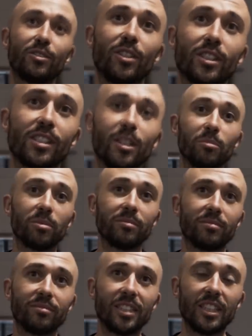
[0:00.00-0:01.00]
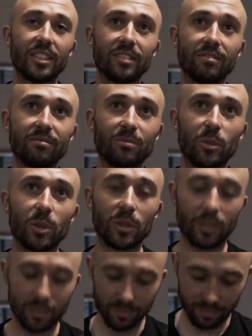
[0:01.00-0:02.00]
fucked up vegan world.
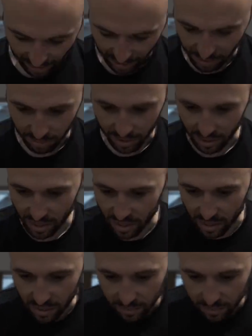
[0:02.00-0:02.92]
I don't know what this is.